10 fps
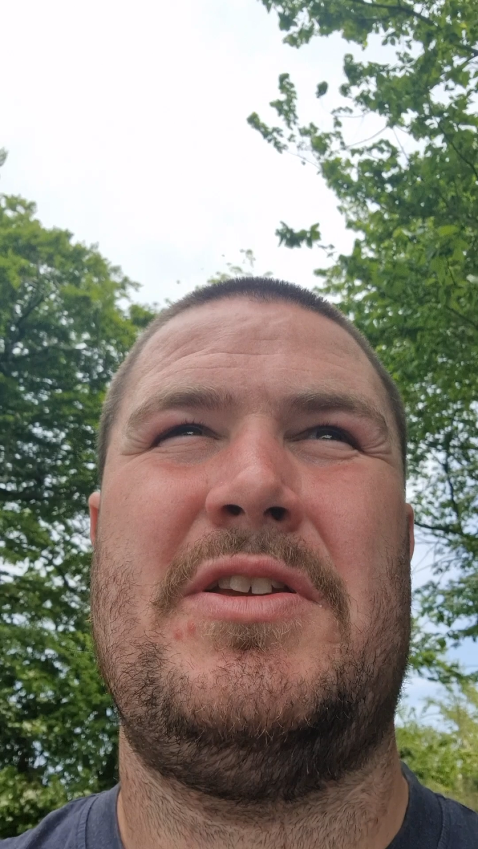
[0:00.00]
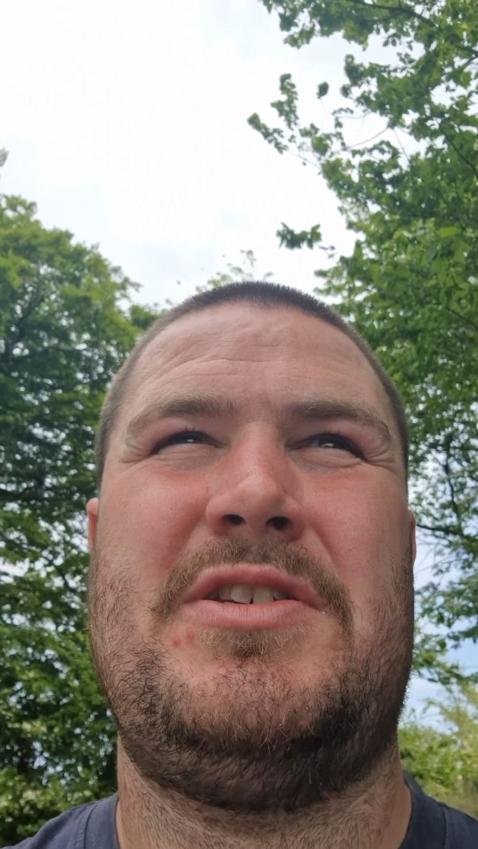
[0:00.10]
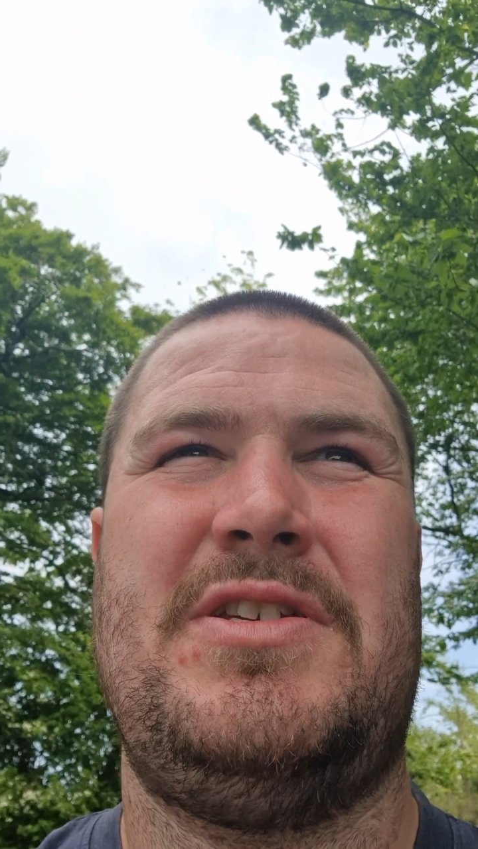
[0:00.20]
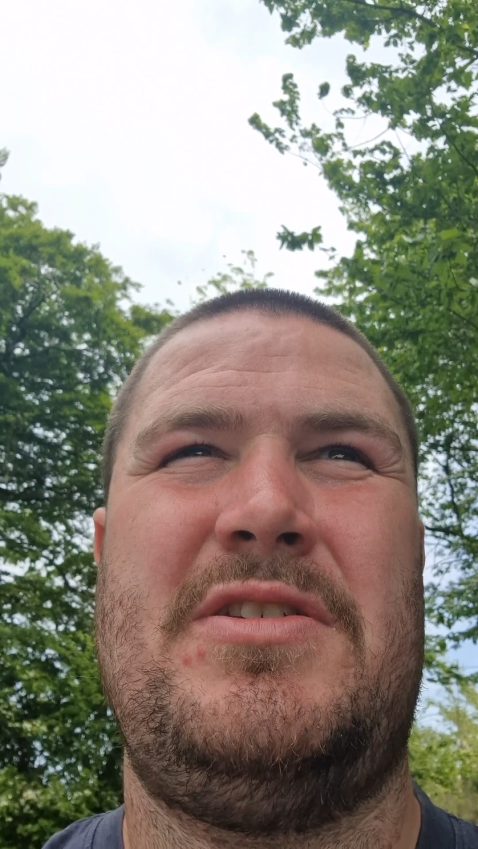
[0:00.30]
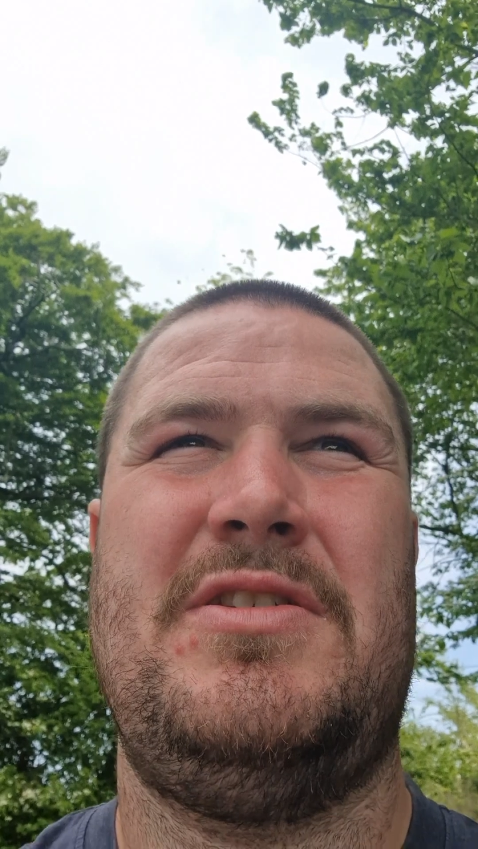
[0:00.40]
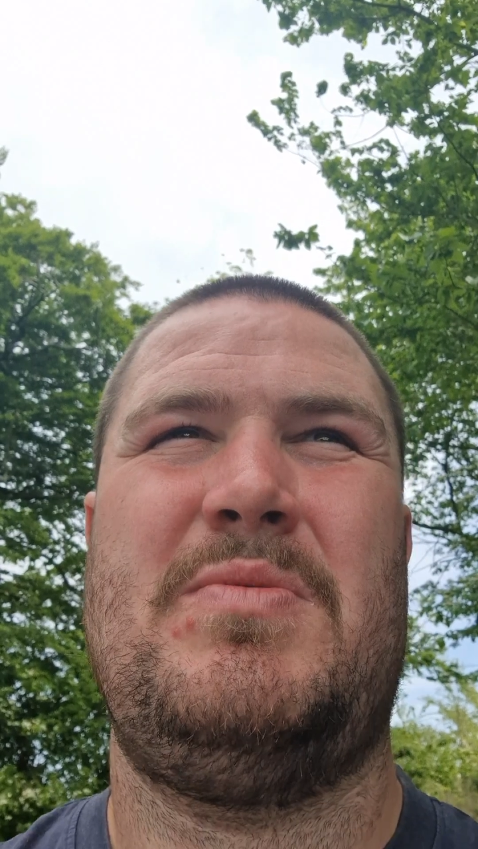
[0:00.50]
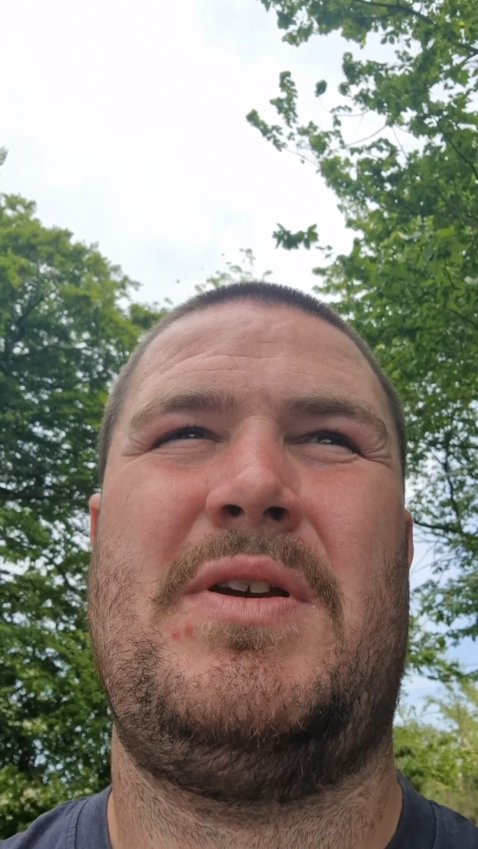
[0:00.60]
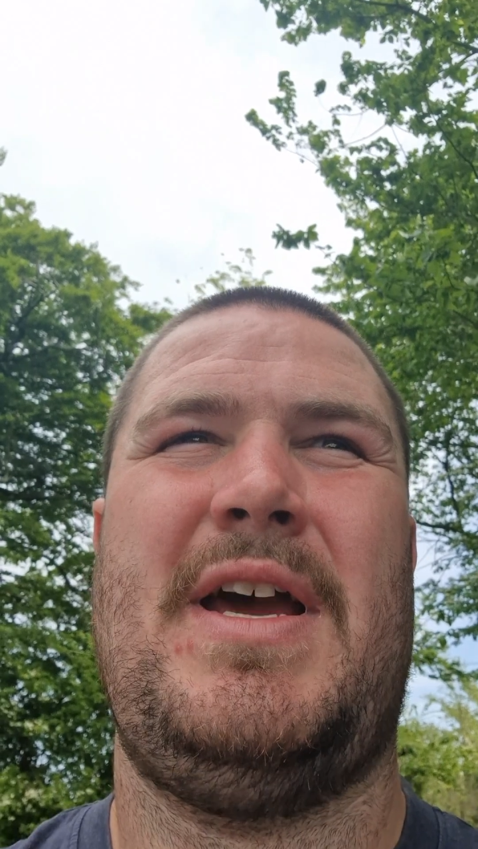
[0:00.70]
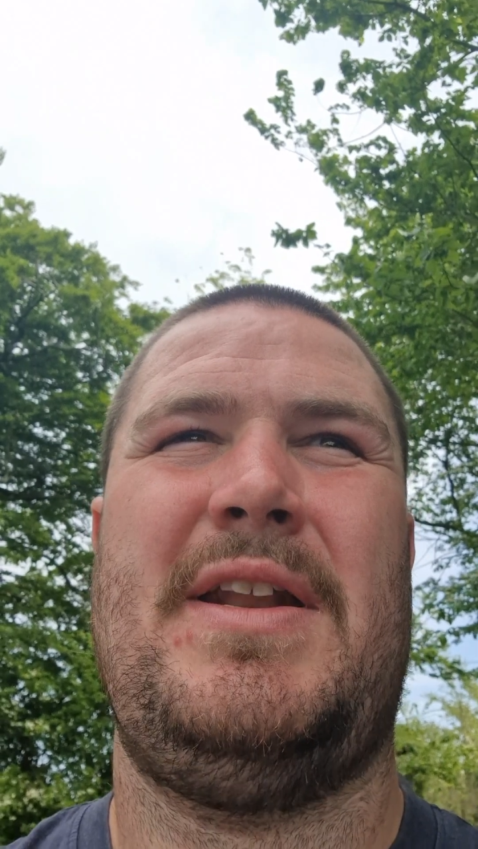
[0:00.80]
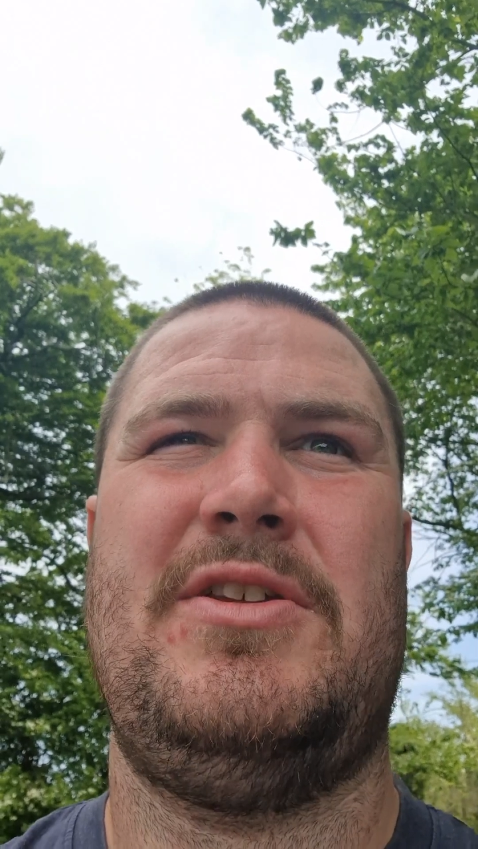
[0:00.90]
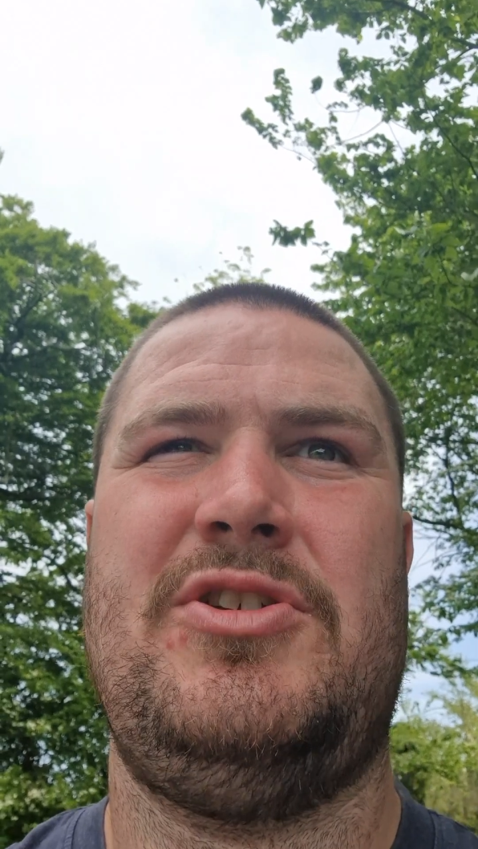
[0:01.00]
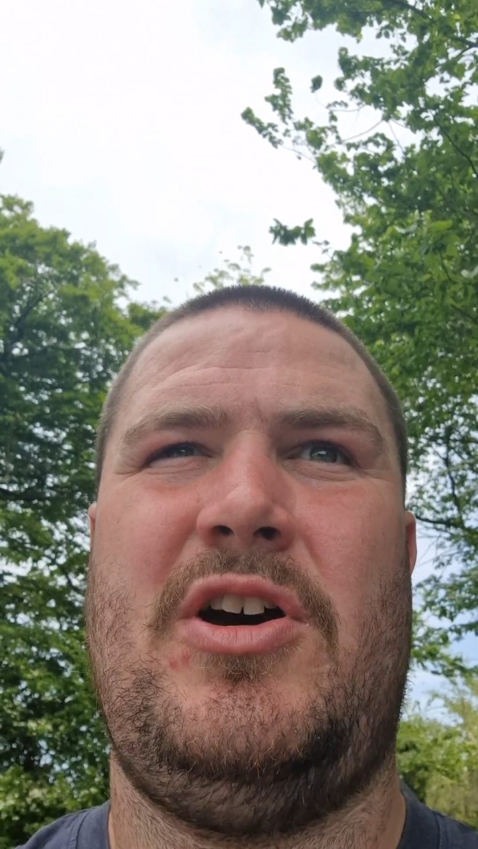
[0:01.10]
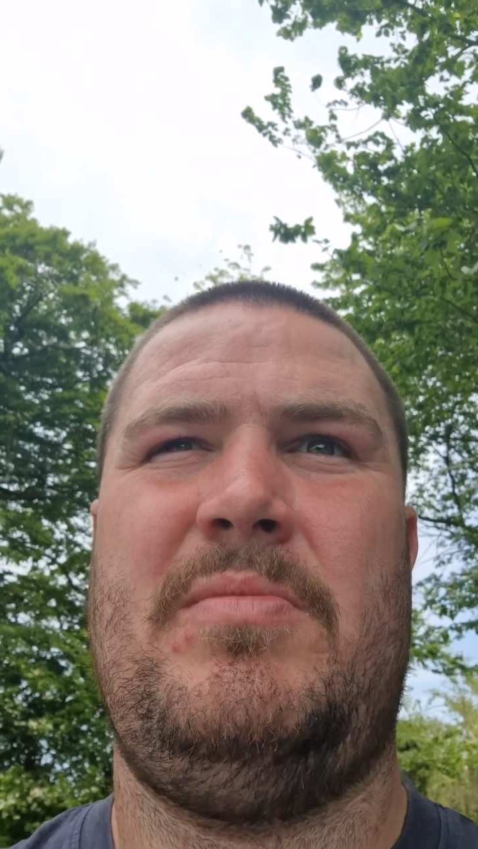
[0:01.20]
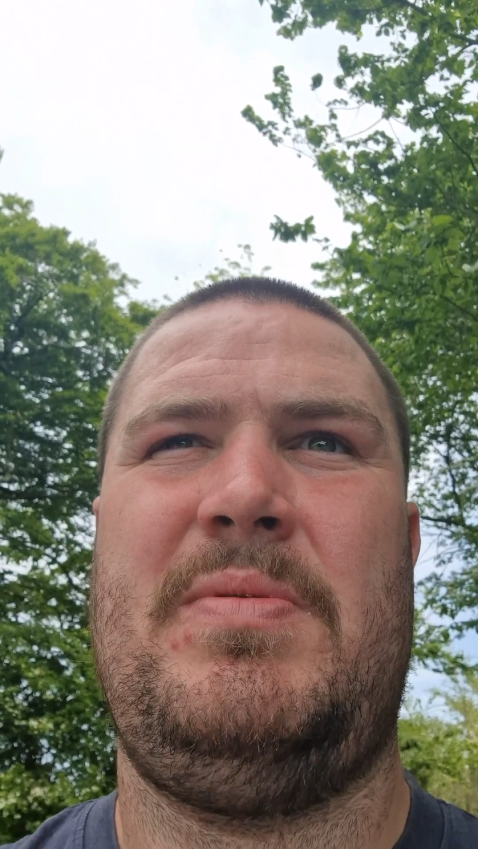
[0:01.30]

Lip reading: assistance with getting a job,